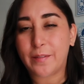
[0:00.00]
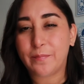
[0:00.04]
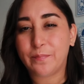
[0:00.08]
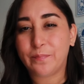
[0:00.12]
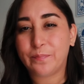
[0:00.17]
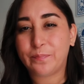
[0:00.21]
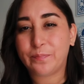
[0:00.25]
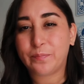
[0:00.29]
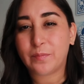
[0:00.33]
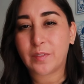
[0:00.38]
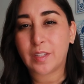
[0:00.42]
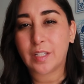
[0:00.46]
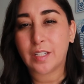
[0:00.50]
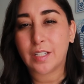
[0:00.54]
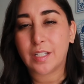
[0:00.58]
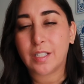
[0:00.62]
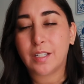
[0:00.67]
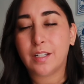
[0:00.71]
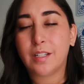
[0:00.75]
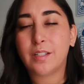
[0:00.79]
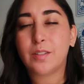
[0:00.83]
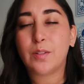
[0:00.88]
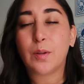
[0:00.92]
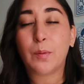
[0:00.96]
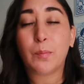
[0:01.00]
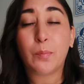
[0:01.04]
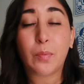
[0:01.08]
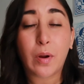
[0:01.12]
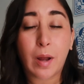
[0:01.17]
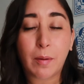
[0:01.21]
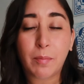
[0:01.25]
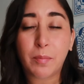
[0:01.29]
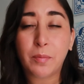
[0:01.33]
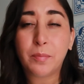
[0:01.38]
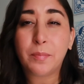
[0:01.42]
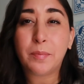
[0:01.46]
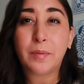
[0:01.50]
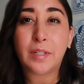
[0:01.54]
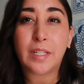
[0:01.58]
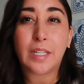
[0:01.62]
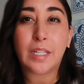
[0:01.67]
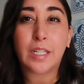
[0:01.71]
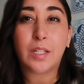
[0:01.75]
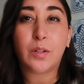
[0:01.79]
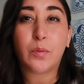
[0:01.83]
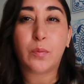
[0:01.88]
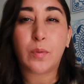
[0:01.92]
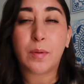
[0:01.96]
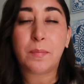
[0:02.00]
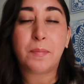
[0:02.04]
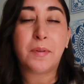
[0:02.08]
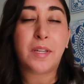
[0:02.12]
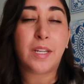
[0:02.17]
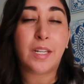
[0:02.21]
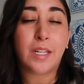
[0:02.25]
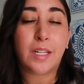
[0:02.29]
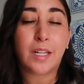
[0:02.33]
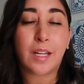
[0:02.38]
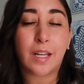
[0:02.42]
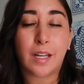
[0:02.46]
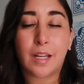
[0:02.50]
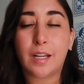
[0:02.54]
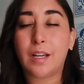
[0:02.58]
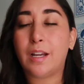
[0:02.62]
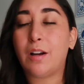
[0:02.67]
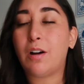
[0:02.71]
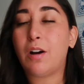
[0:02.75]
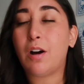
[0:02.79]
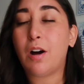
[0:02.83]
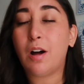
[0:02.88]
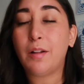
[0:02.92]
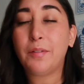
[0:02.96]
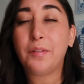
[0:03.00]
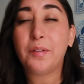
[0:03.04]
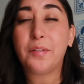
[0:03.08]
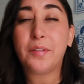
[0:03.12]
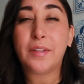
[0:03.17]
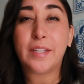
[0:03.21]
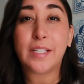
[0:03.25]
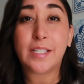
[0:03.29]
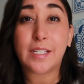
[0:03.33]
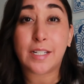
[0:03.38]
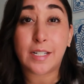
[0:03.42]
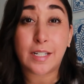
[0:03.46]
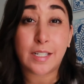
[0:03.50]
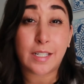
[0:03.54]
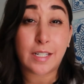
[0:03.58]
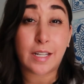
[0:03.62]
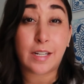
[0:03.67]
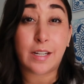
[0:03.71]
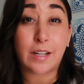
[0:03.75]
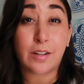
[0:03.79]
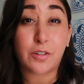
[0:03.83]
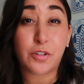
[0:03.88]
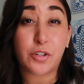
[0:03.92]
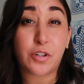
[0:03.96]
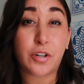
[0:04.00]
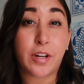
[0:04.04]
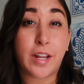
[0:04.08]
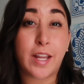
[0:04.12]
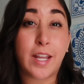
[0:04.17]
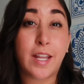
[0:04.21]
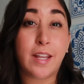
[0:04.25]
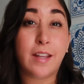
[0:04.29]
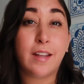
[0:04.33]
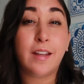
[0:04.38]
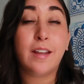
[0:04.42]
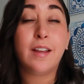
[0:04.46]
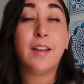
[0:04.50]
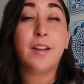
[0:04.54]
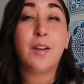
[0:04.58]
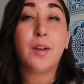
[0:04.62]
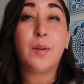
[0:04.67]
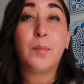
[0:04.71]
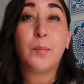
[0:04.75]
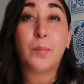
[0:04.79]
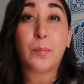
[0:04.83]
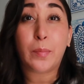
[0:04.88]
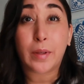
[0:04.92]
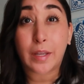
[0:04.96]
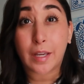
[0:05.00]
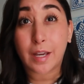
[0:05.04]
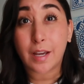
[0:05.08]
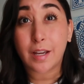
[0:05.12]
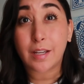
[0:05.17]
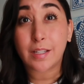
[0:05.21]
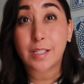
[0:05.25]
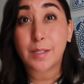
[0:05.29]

I'm probably gonna repeat all the things that I said yesterday because